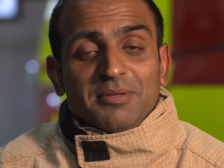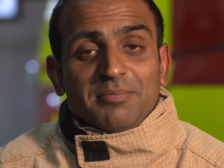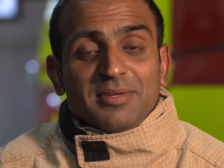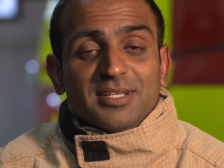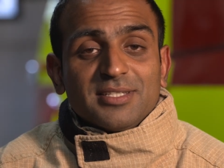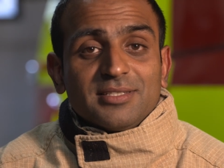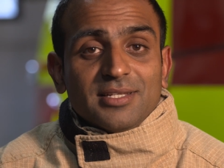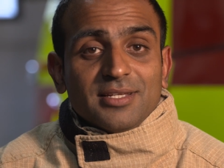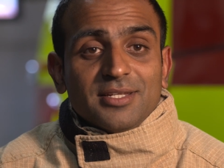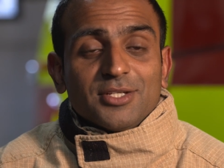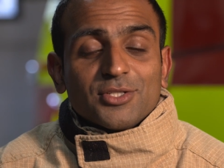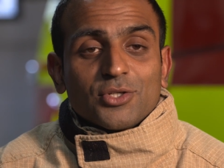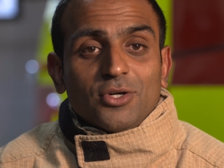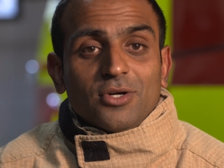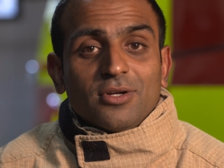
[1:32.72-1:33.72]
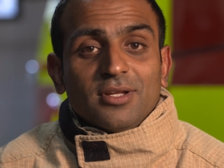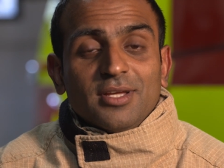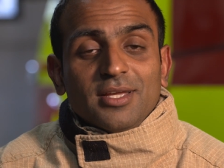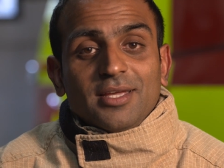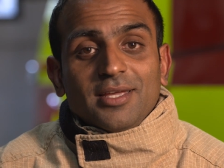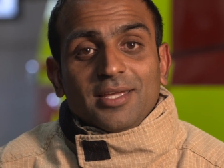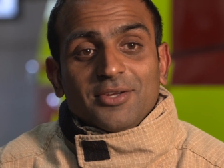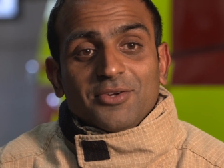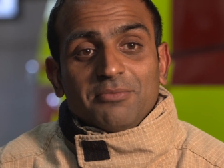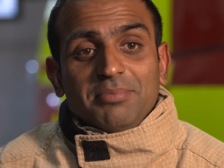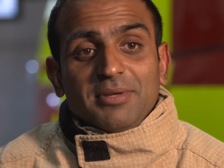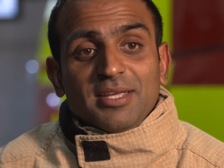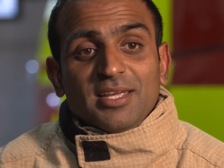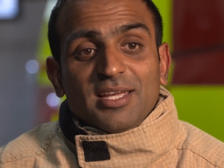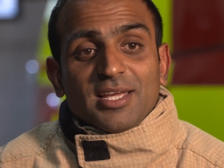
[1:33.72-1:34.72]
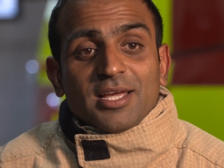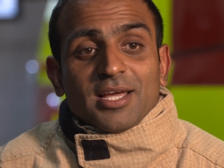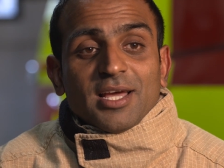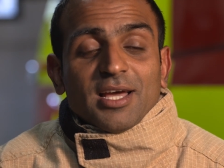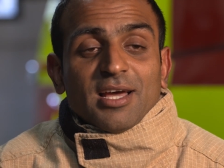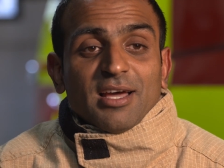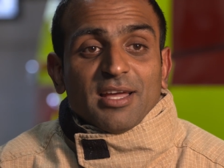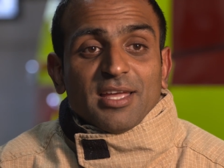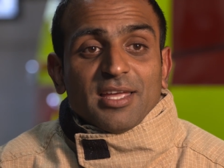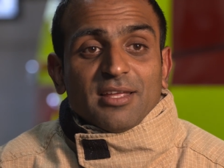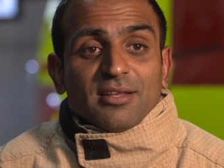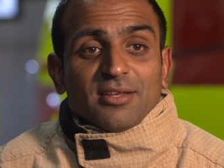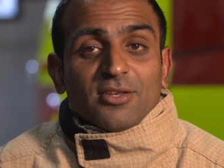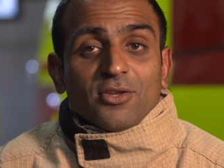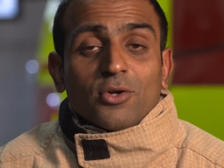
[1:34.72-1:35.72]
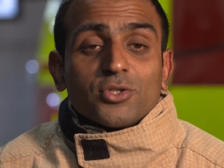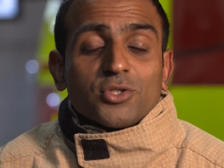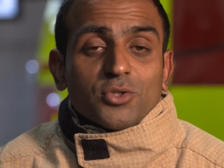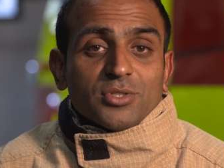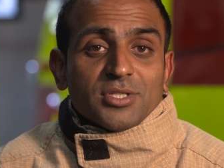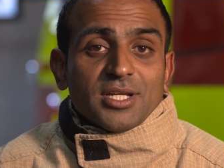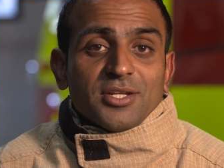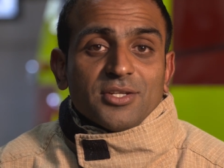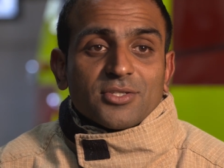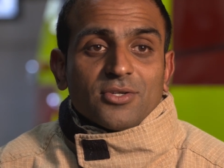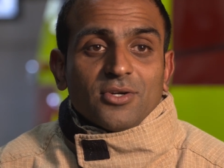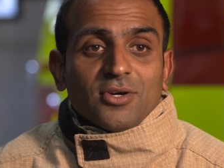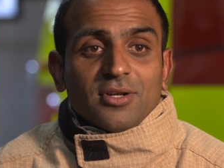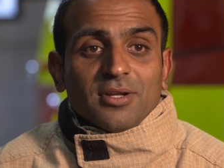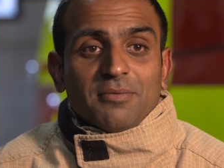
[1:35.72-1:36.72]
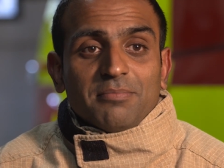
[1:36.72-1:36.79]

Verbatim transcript: It'd be a serious call, it could be a not-so-serious call,